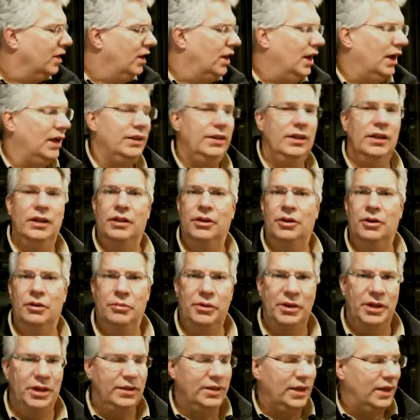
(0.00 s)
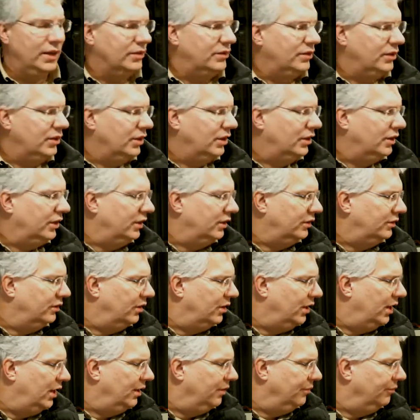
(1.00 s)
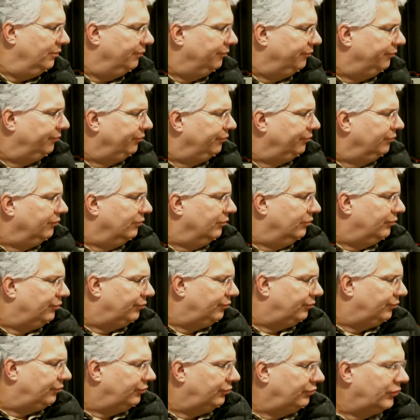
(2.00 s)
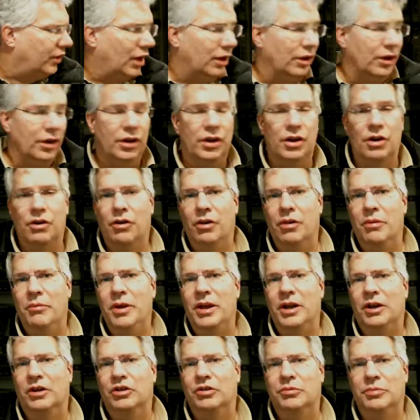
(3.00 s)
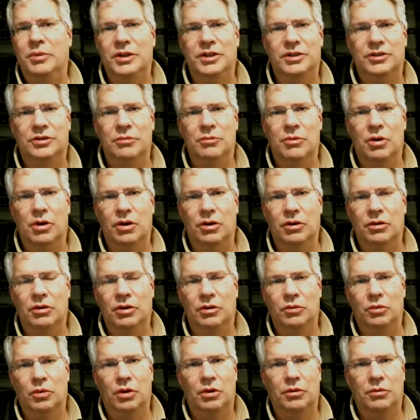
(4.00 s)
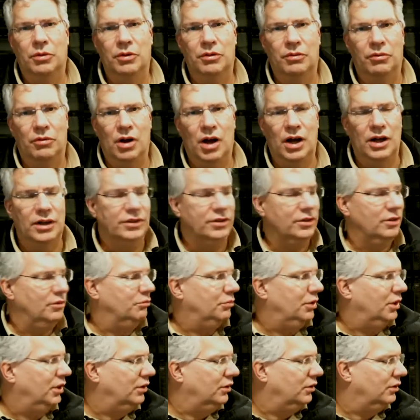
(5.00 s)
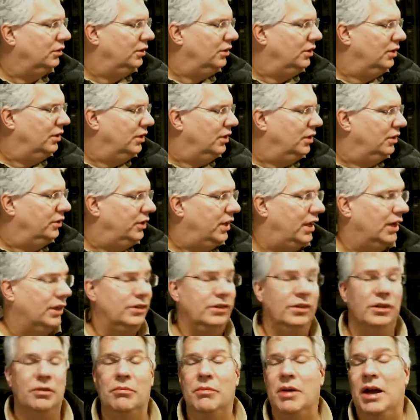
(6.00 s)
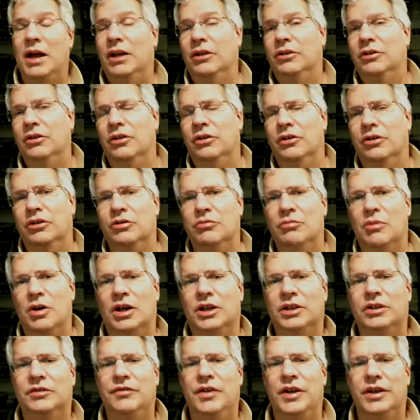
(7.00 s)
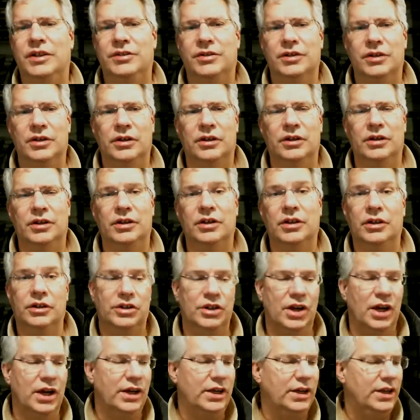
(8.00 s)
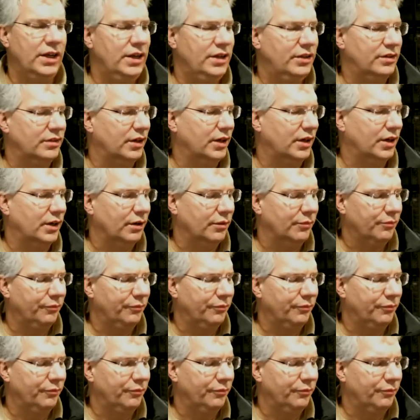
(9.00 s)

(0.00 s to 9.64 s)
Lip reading: I did a little bit of testing on it today. I'm going to go to the Makerspace tomorrow and work with Ross and Bill to actually mount all those MOSFETs in a giant heatsink.